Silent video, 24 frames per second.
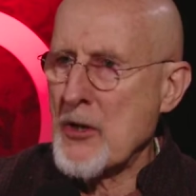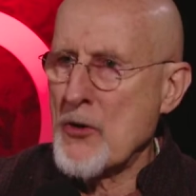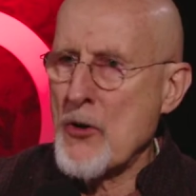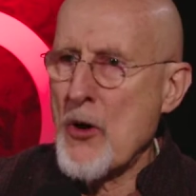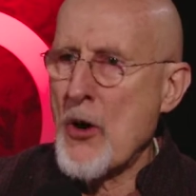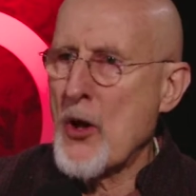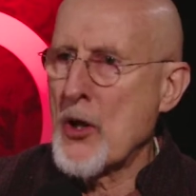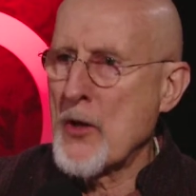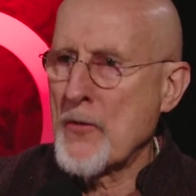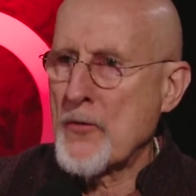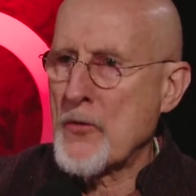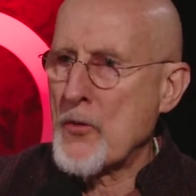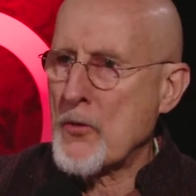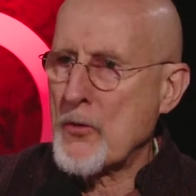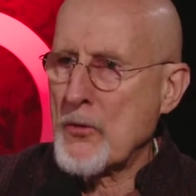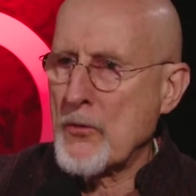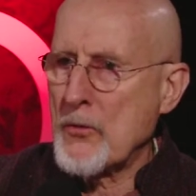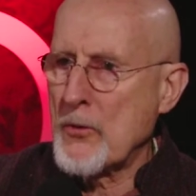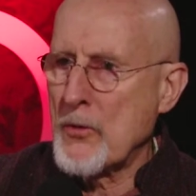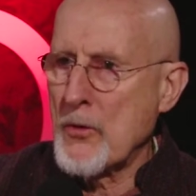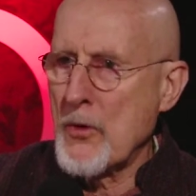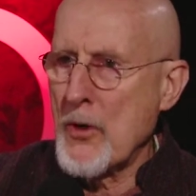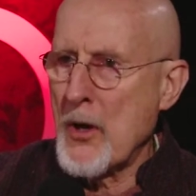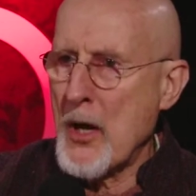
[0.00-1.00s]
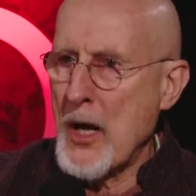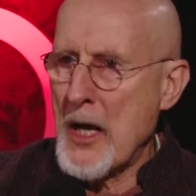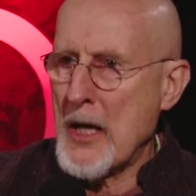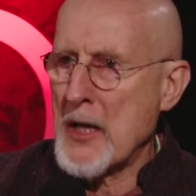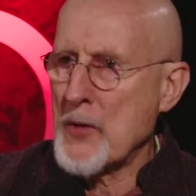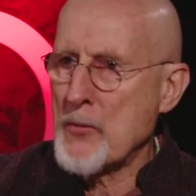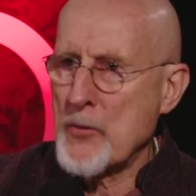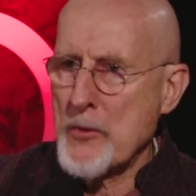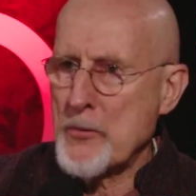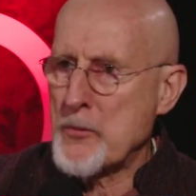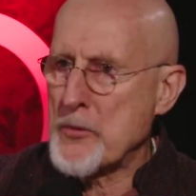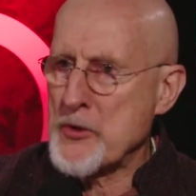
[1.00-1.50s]
in all of
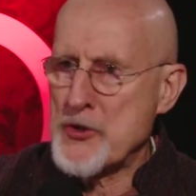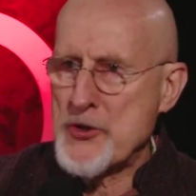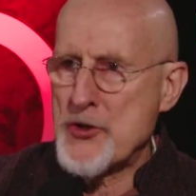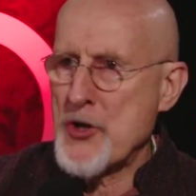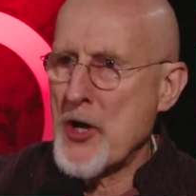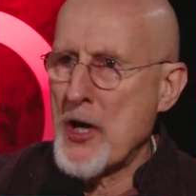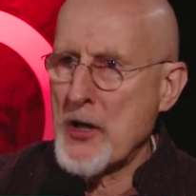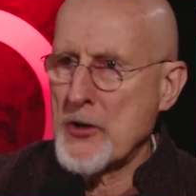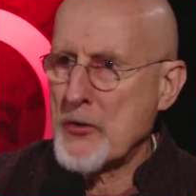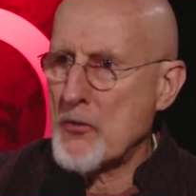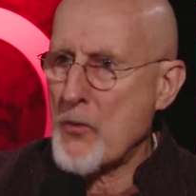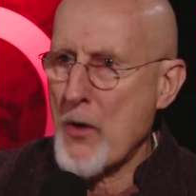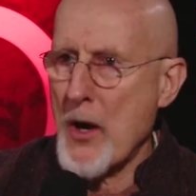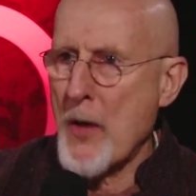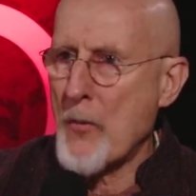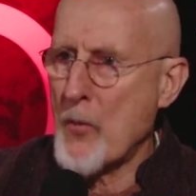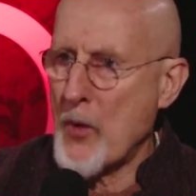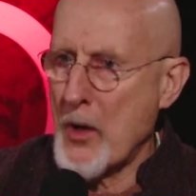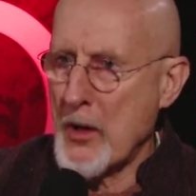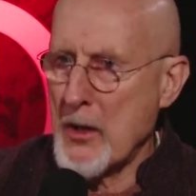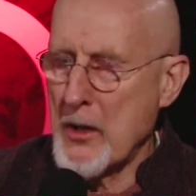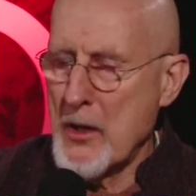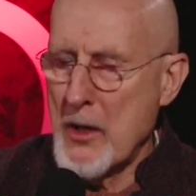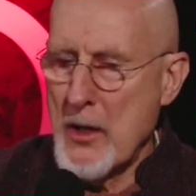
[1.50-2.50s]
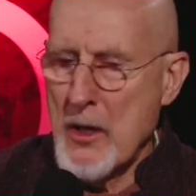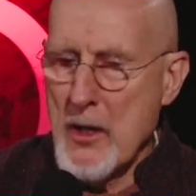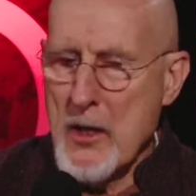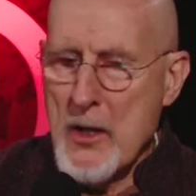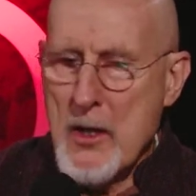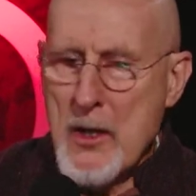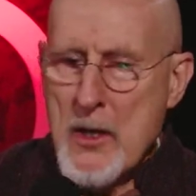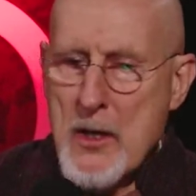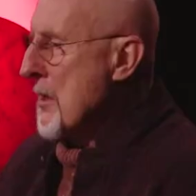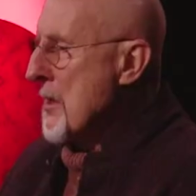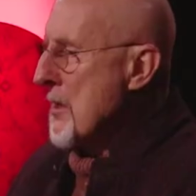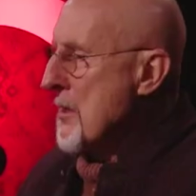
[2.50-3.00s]
Hollywood was John Cromwell.
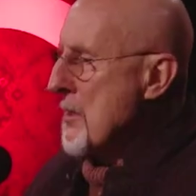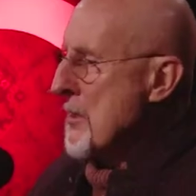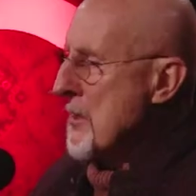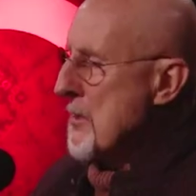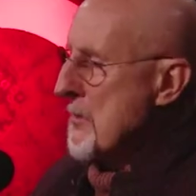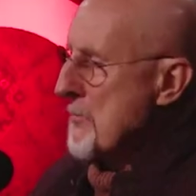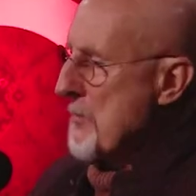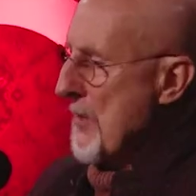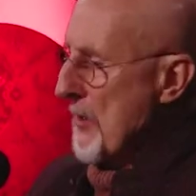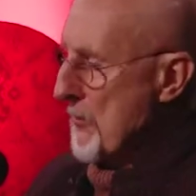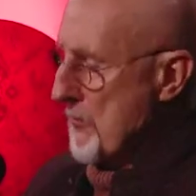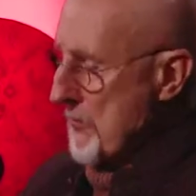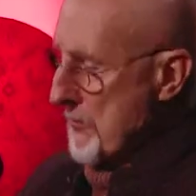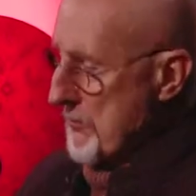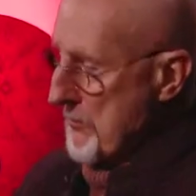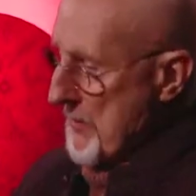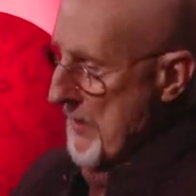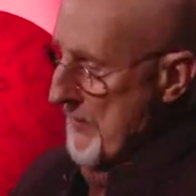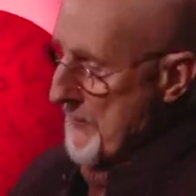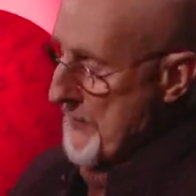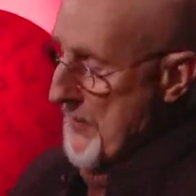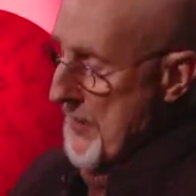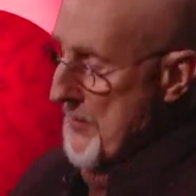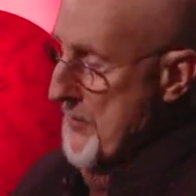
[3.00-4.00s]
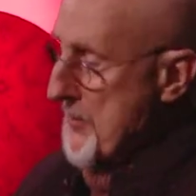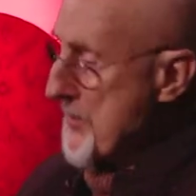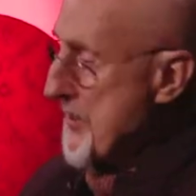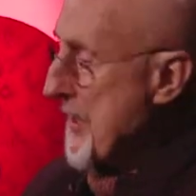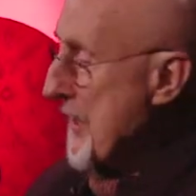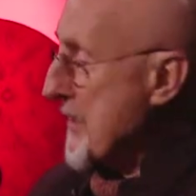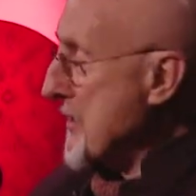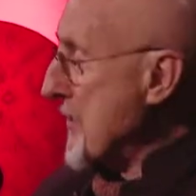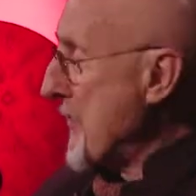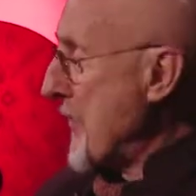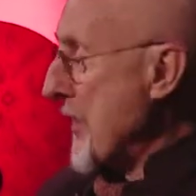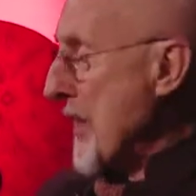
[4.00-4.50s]
My, my father
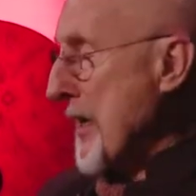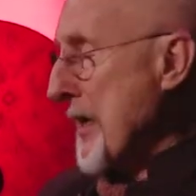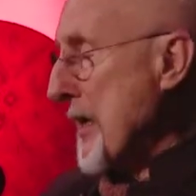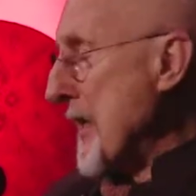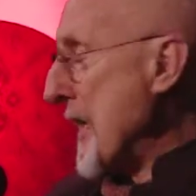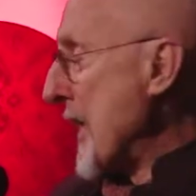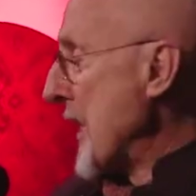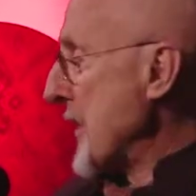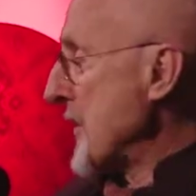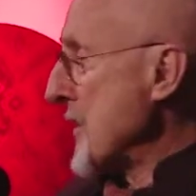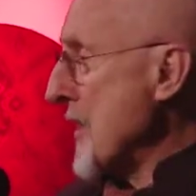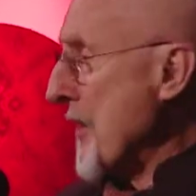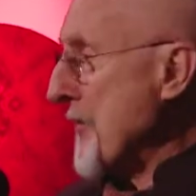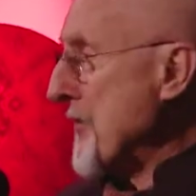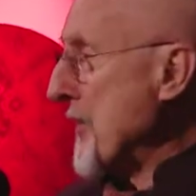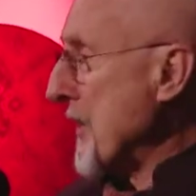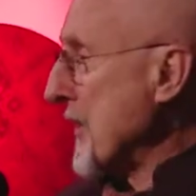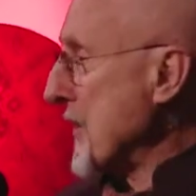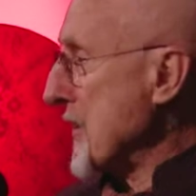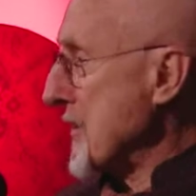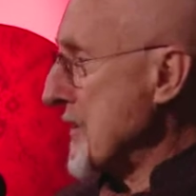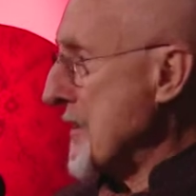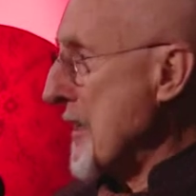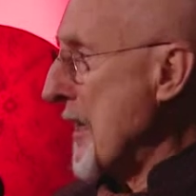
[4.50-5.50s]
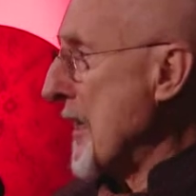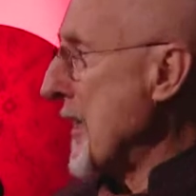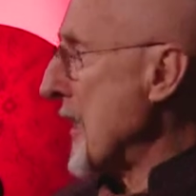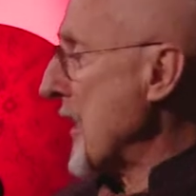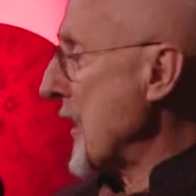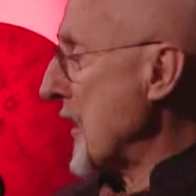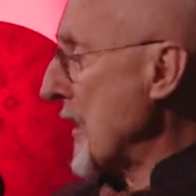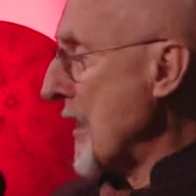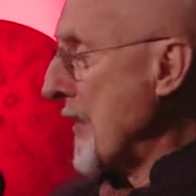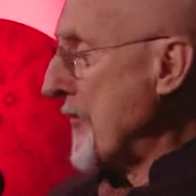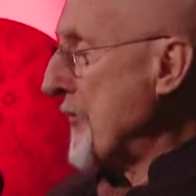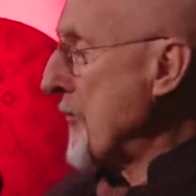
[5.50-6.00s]
testified he had nothing to say.
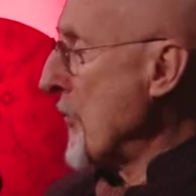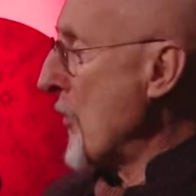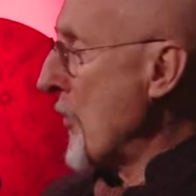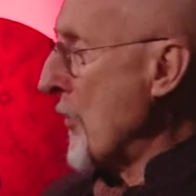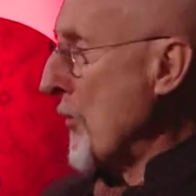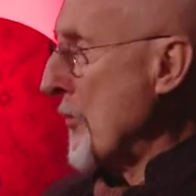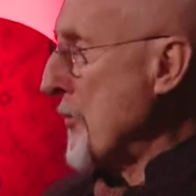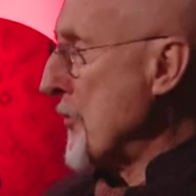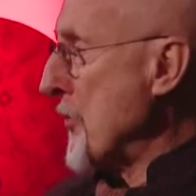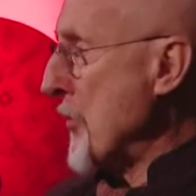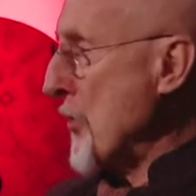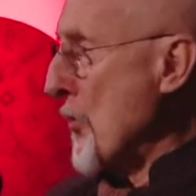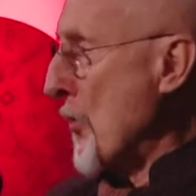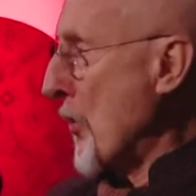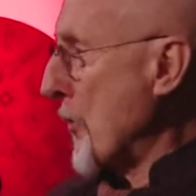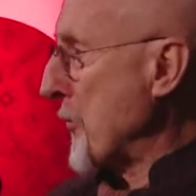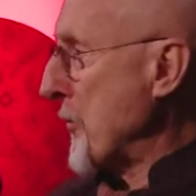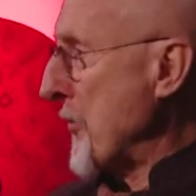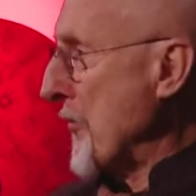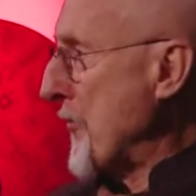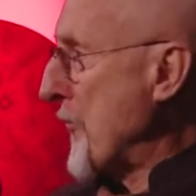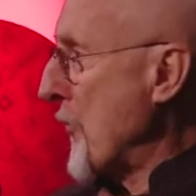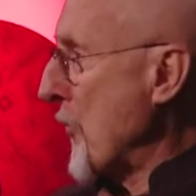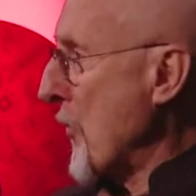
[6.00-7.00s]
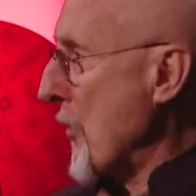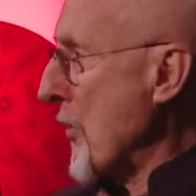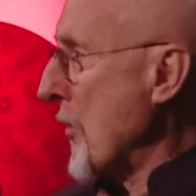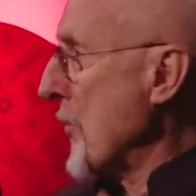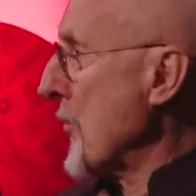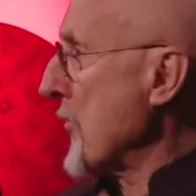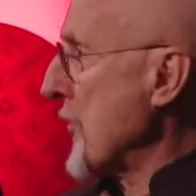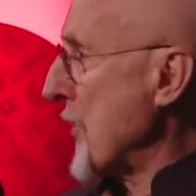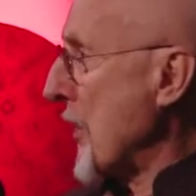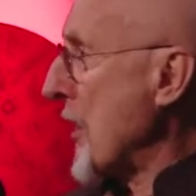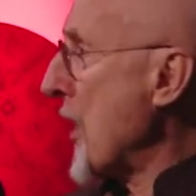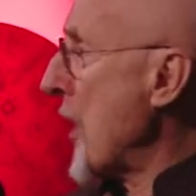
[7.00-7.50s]
He'd left no, New York before
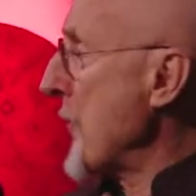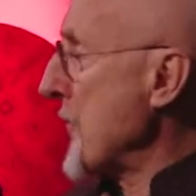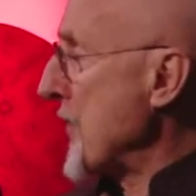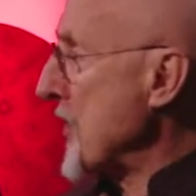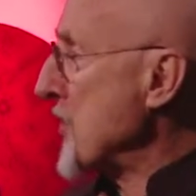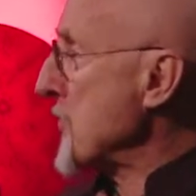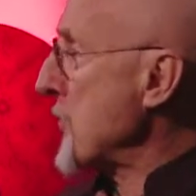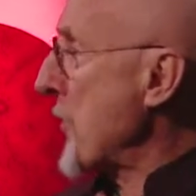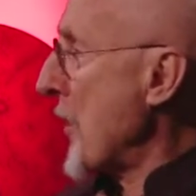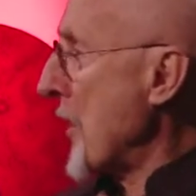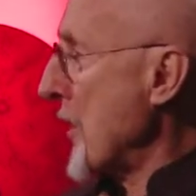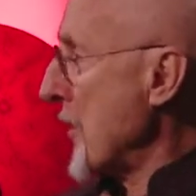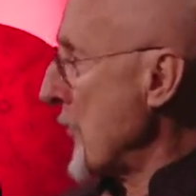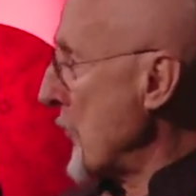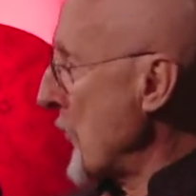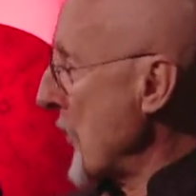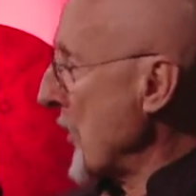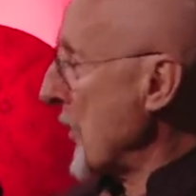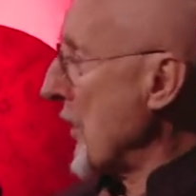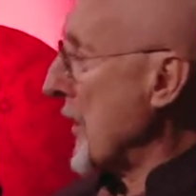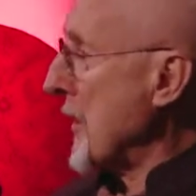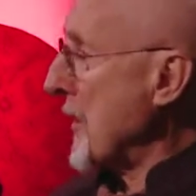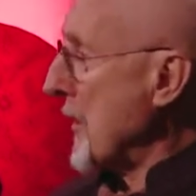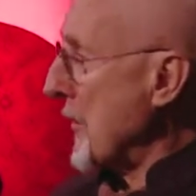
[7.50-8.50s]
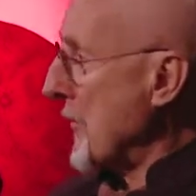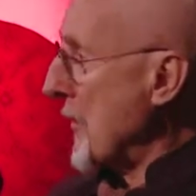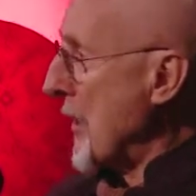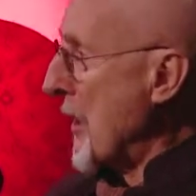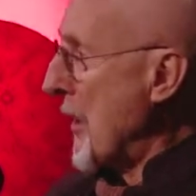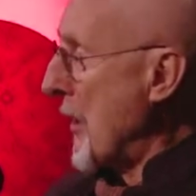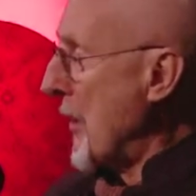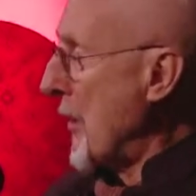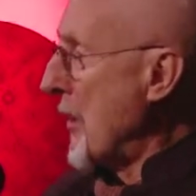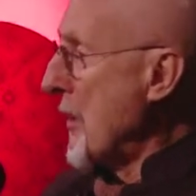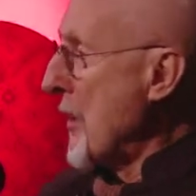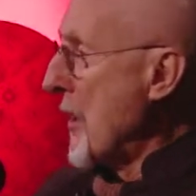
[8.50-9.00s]
the Communist Party really
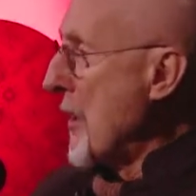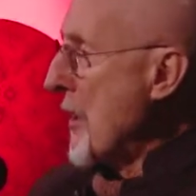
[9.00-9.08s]
uh,